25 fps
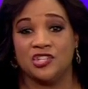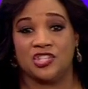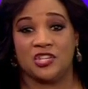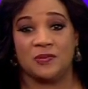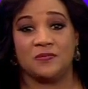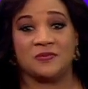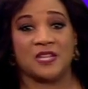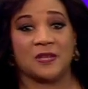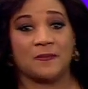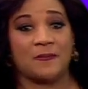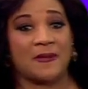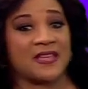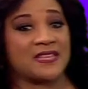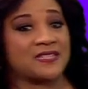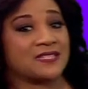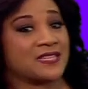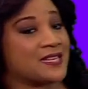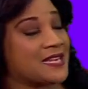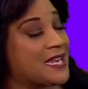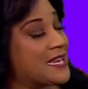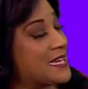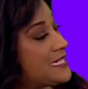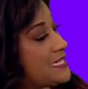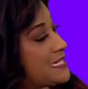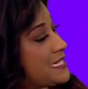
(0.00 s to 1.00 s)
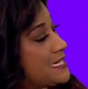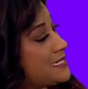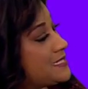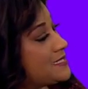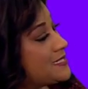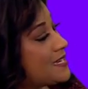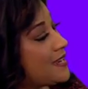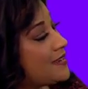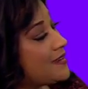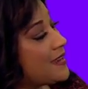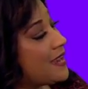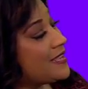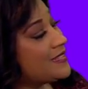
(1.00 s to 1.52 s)
Sheepshead is at 19,
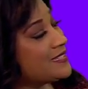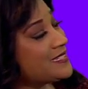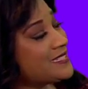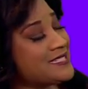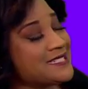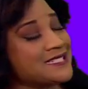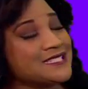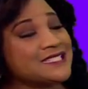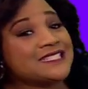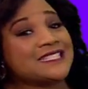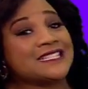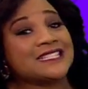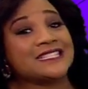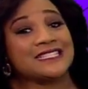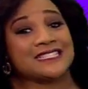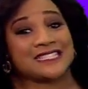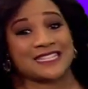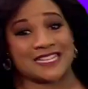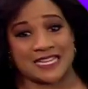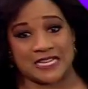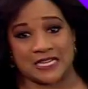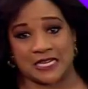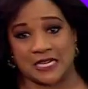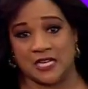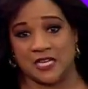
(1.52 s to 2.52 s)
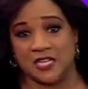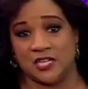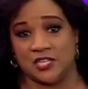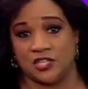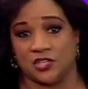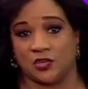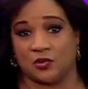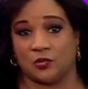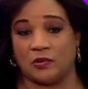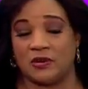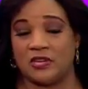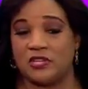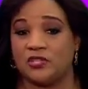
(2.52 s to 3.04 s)
Staten Island 16
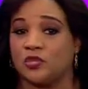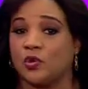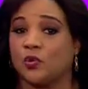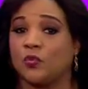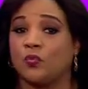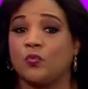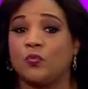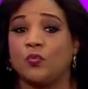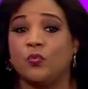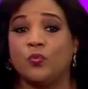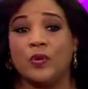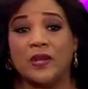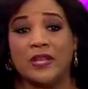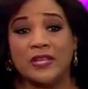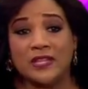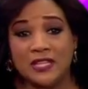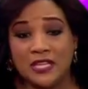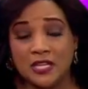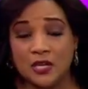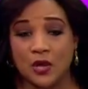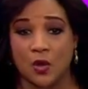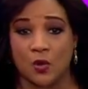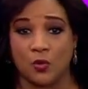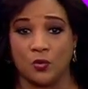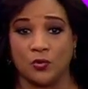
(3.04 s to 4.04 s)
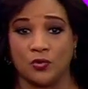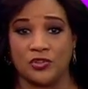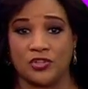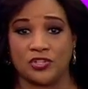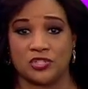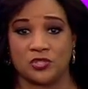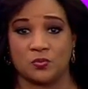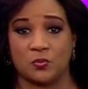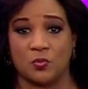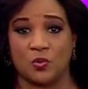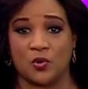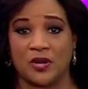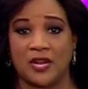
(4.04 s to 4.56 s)
degrees degrees. So really cold
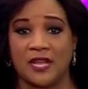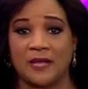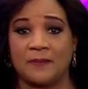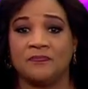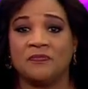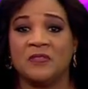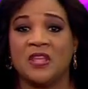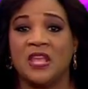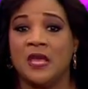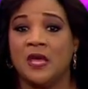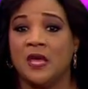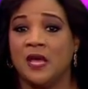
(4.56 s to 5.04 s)
this morning.